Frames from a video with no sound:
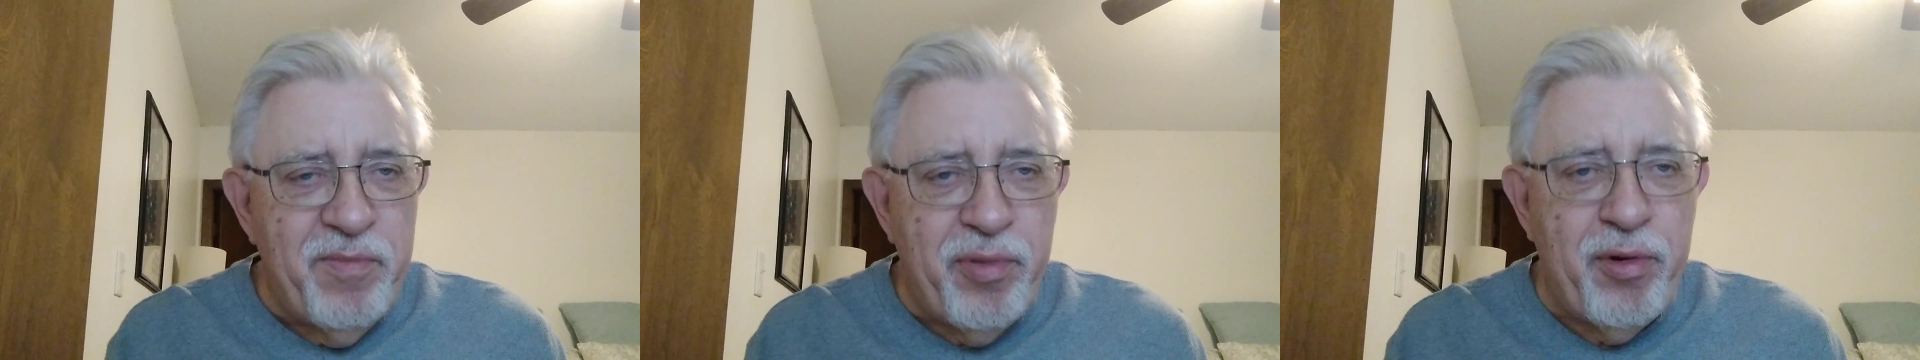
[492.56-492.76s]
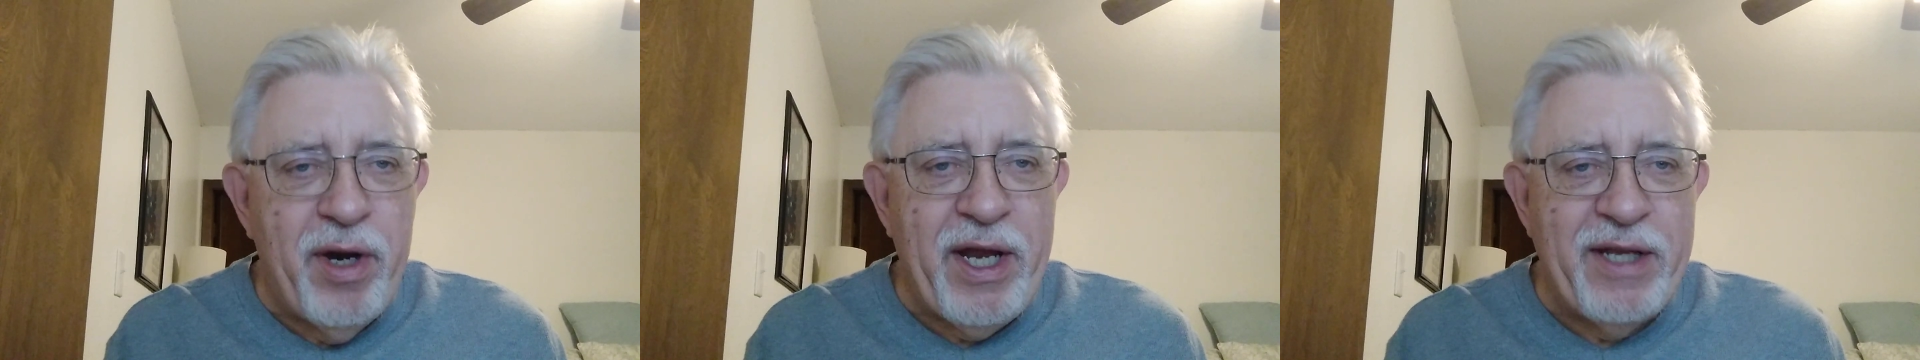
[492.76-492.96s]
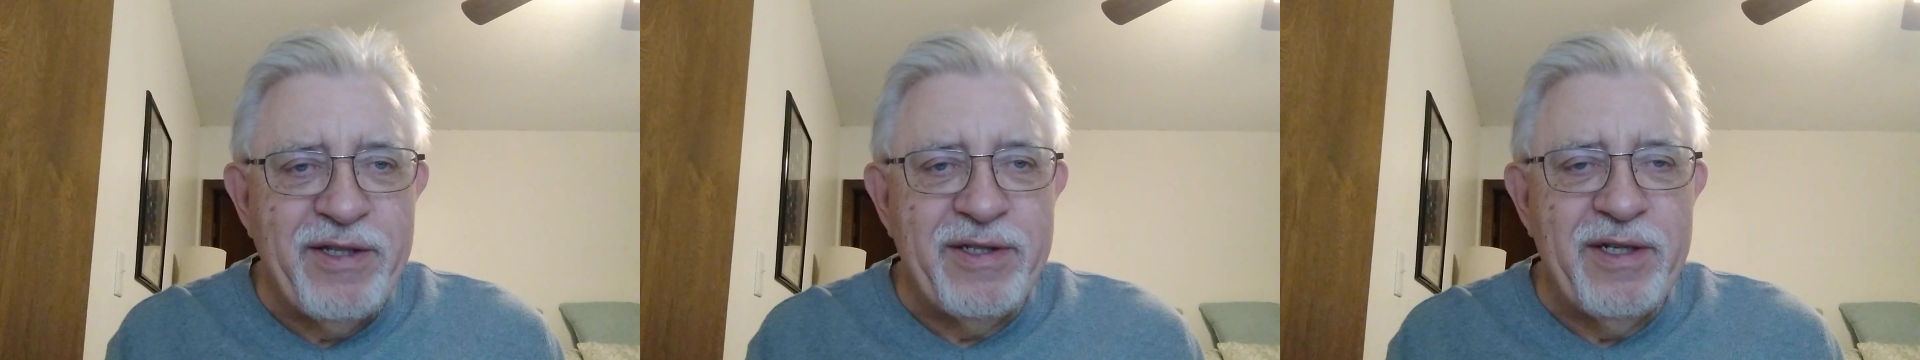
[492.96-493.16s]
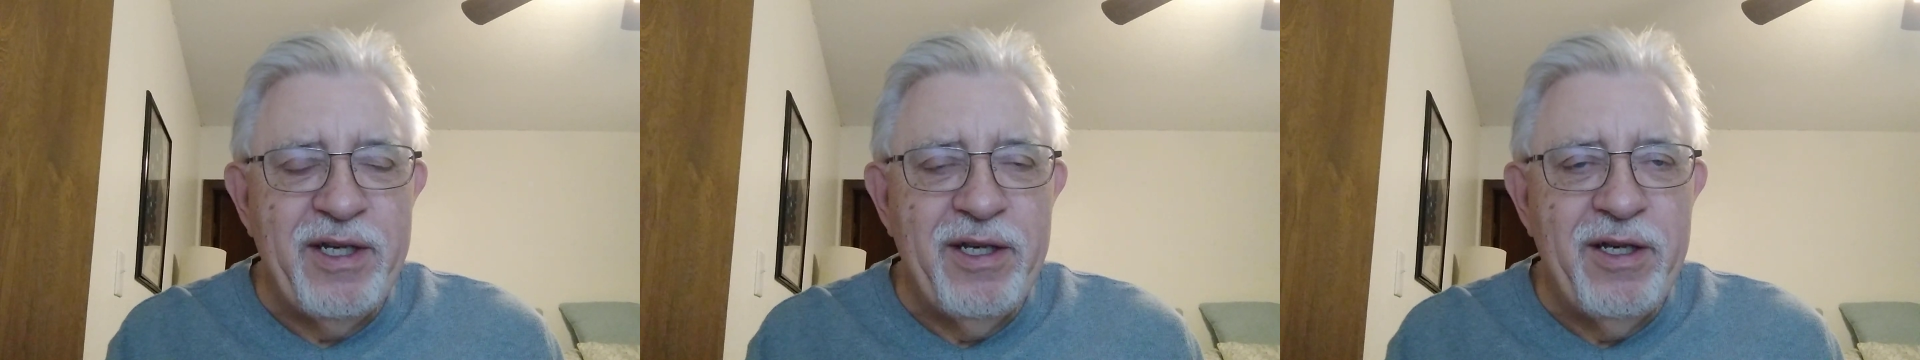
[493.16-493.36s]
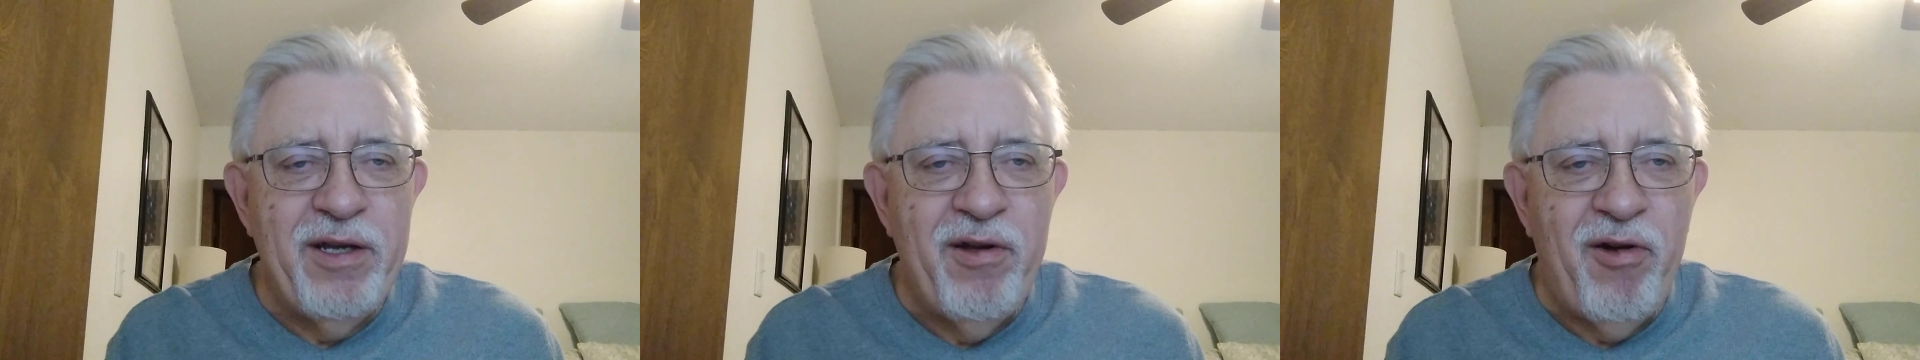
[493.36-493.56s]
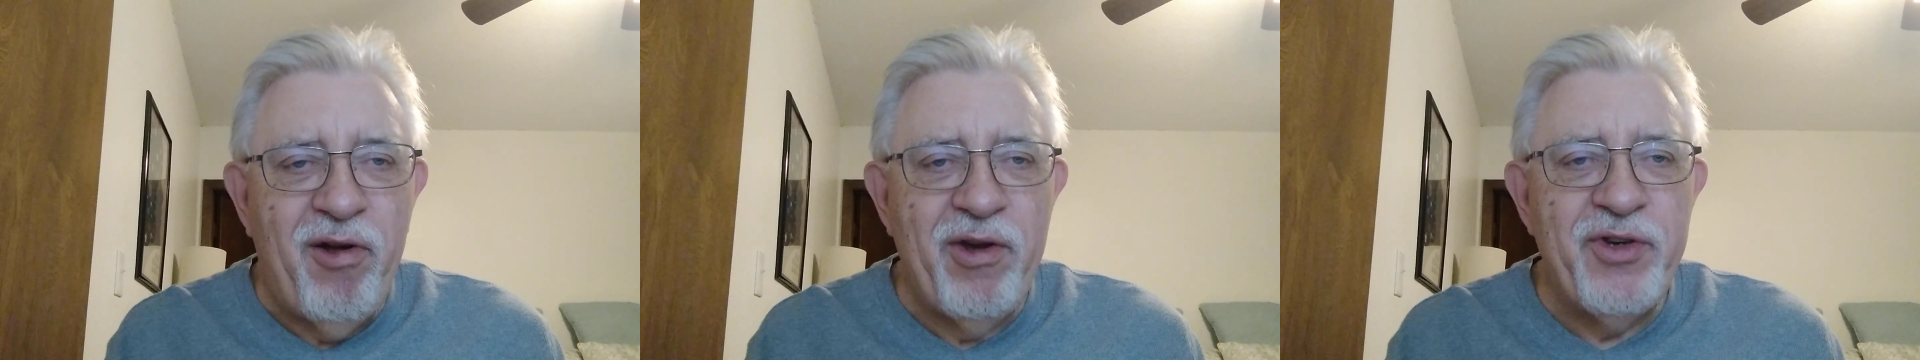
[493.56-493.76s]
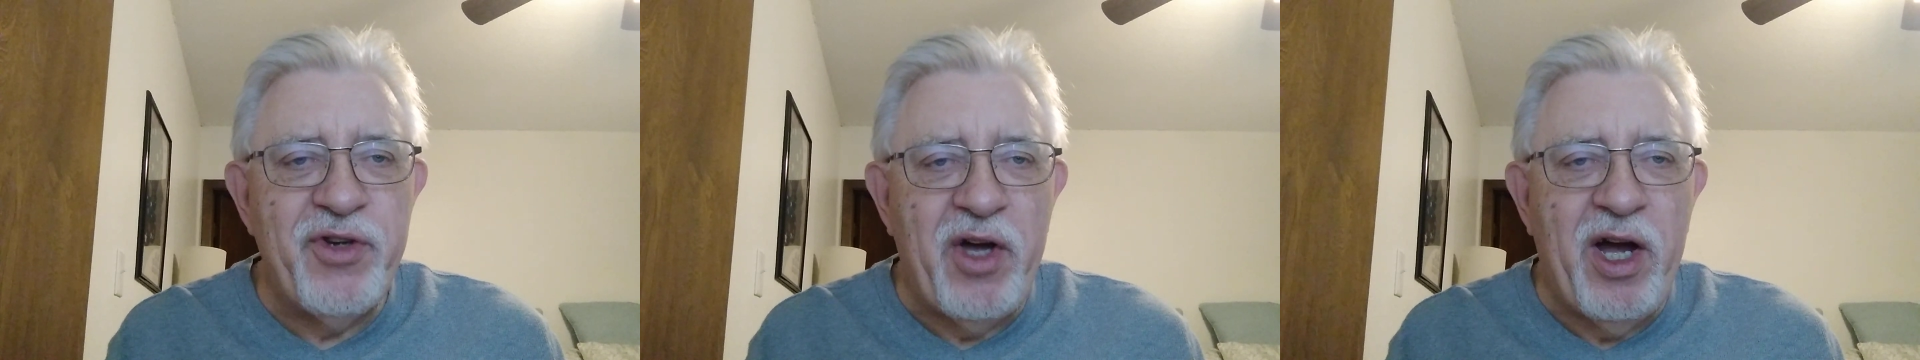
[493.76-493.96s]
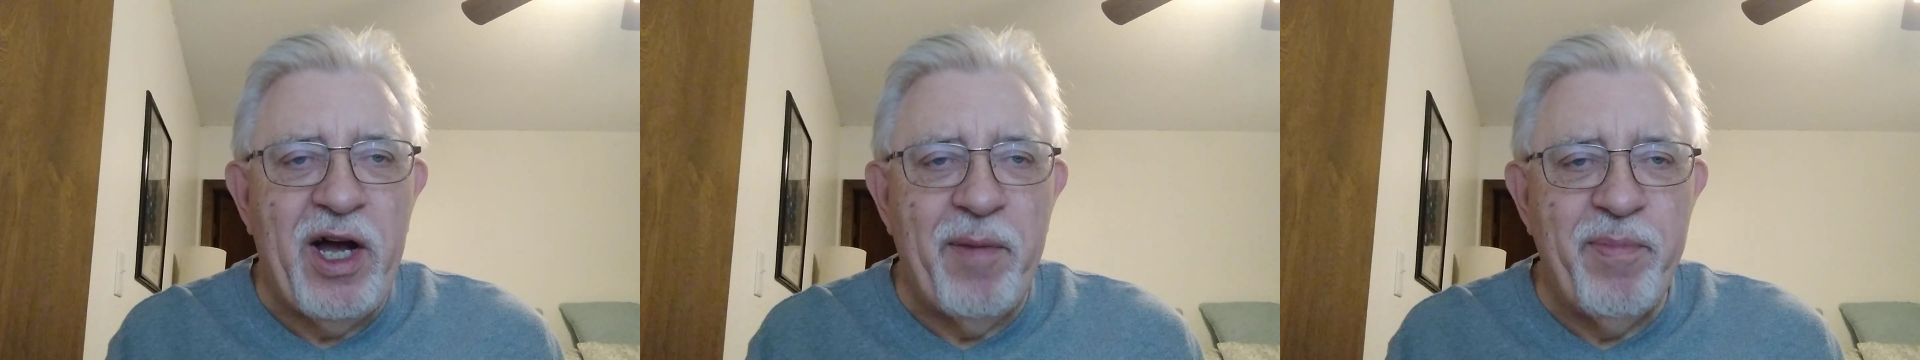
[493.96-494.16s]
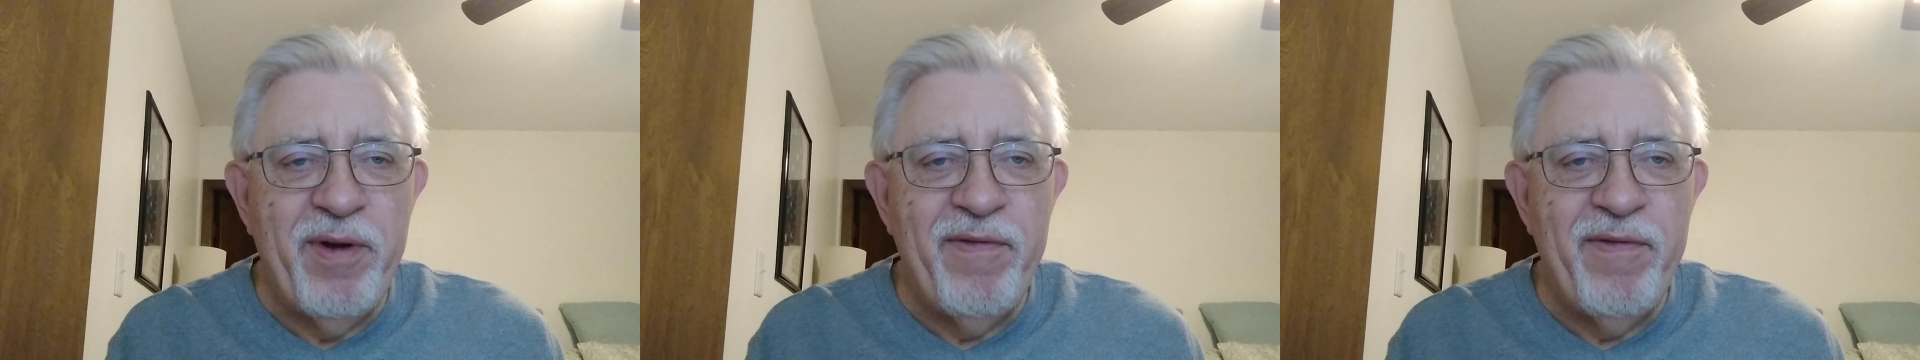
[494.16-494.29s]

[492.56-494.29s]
prancing on top